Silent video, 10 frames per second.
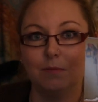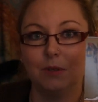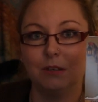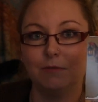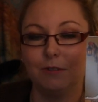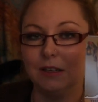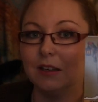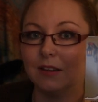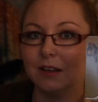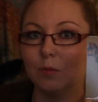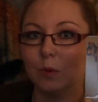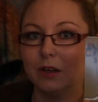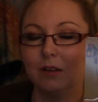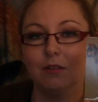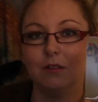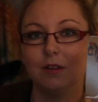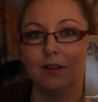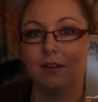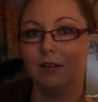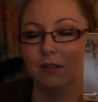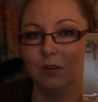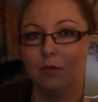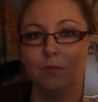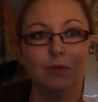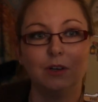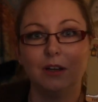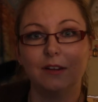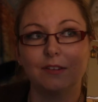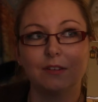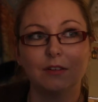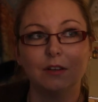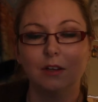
been feeling that way the last